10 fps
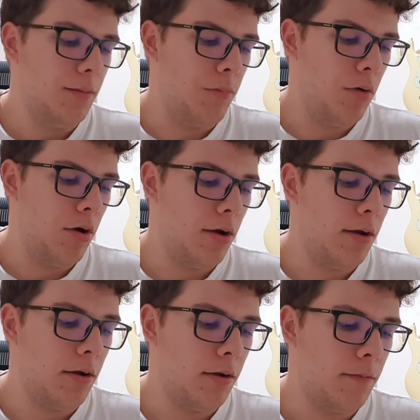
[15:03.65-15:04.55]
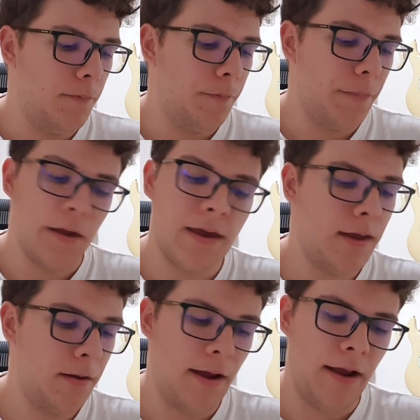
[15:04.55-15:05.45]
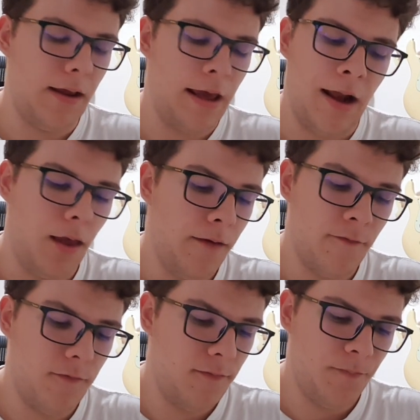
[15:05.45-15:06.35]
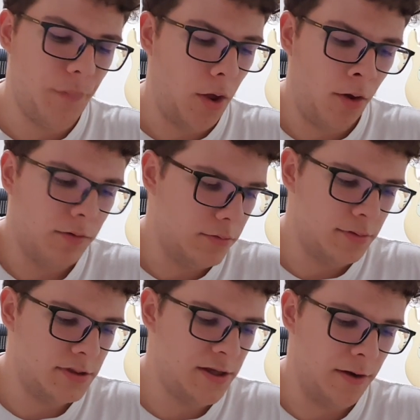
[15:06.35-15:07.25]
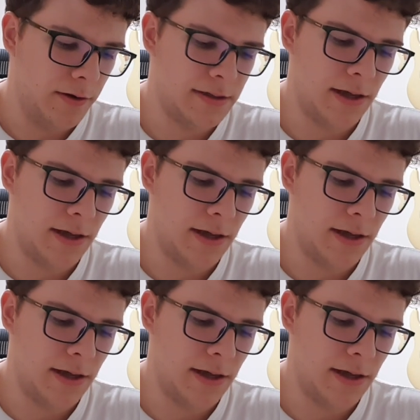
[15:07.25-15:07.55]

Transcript: But again, I love all songs.